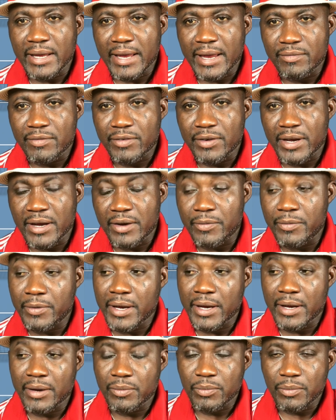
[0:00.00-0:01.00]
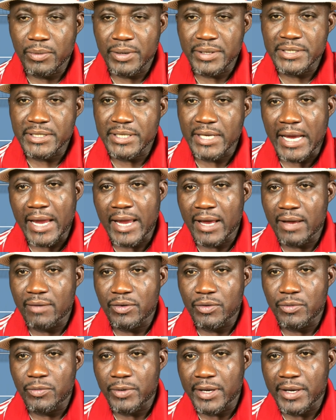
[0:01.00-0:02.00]
every area, which I
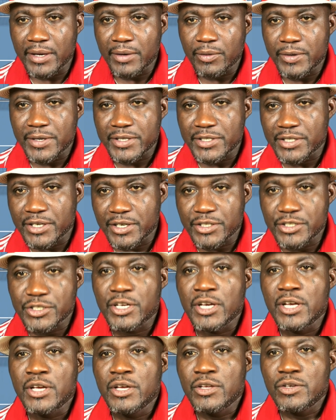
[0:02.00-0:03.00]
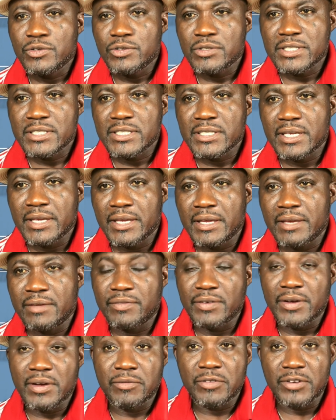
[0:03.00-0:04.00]
haven't really researched to see
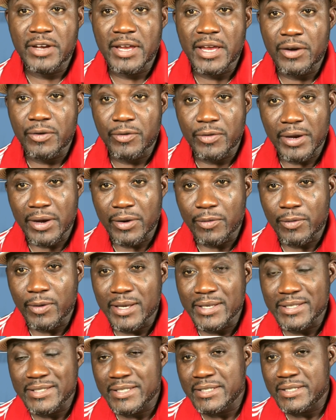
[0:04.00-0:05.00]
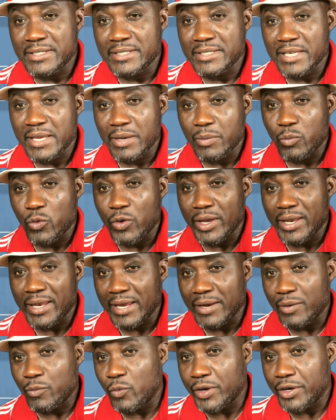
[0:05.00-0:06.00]
if every area runs it the same way
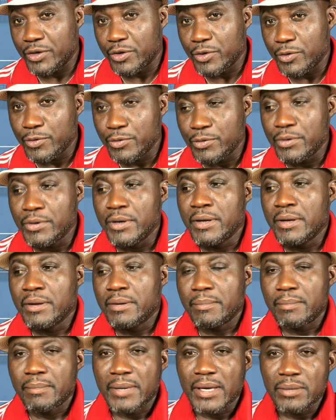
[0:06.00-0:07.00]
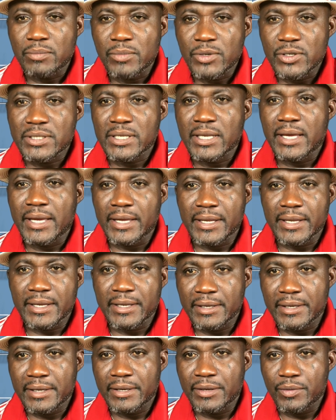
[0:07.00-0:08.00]
like we do, but most
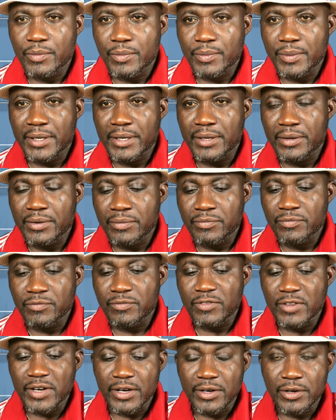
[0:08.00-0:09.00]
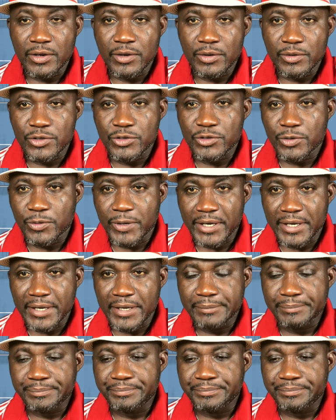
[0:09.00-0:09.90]
likely it will be very close to it,